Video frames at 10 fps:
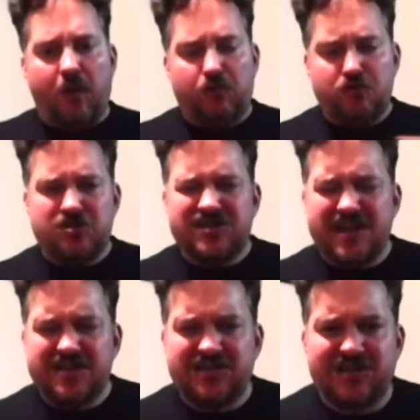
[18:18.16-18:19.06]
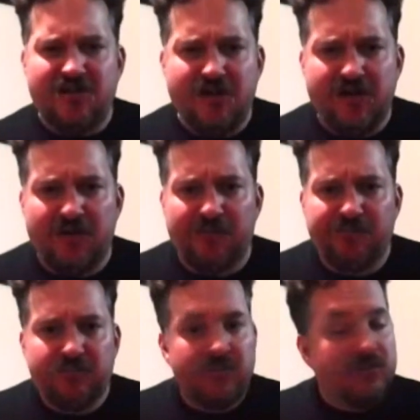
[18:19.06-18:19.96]
Worst case scenario.
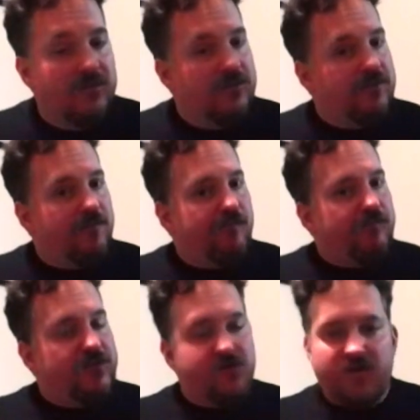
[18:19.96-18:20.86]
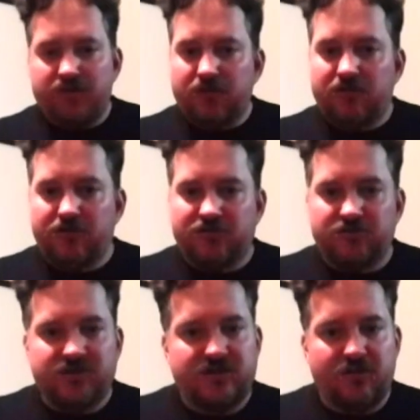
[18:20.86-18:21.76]
You go to a
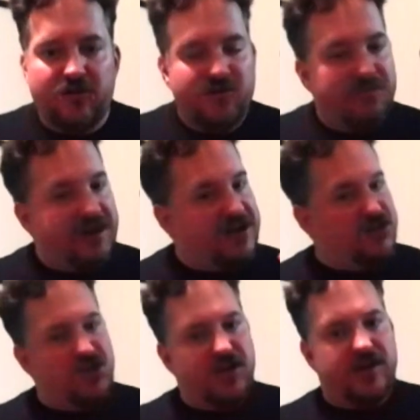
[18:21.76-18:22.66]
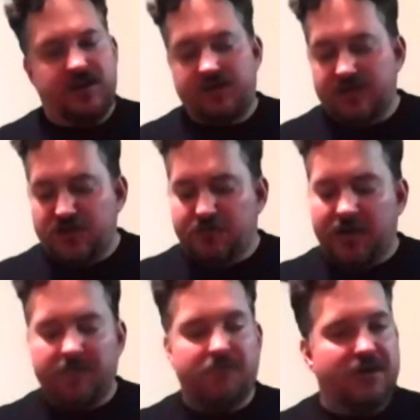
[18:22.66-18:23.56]
grocery store, you buy chicken, you
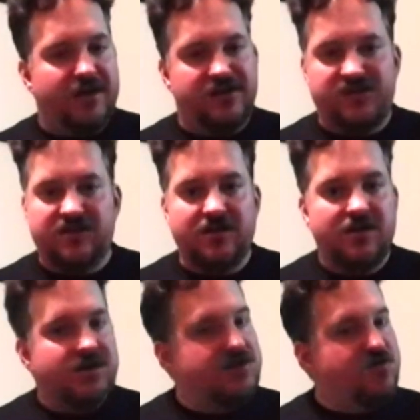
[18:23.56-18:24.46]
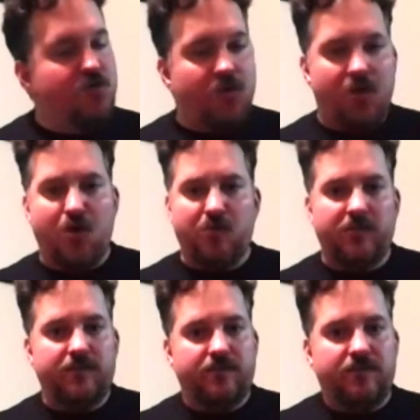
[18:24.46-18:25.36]
buy buns, you go home,
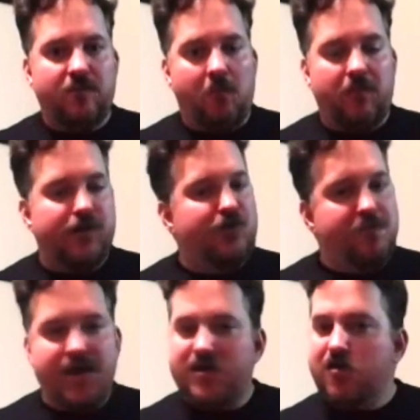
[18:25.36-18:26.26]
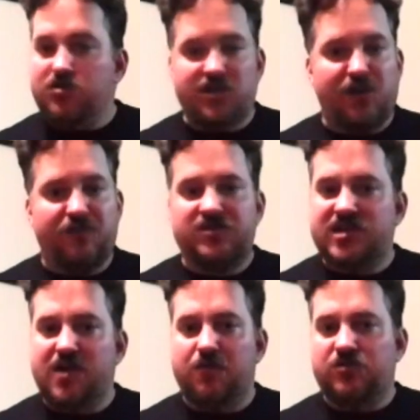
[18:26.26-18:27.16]
and you make yourself a
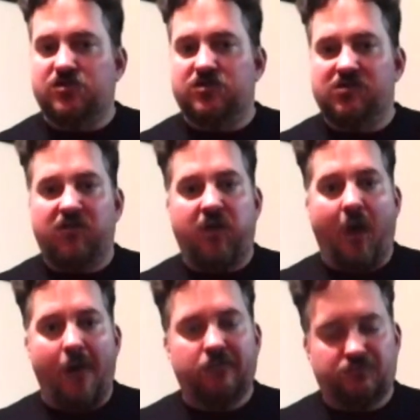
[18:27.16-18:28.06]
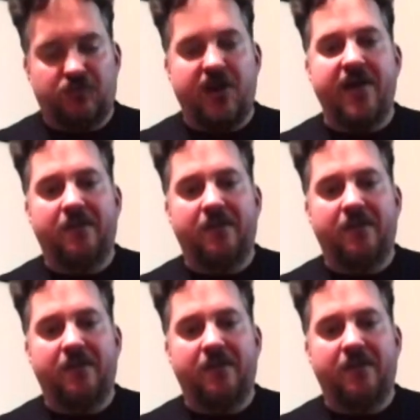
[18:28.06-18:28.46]
sandwich. Okay?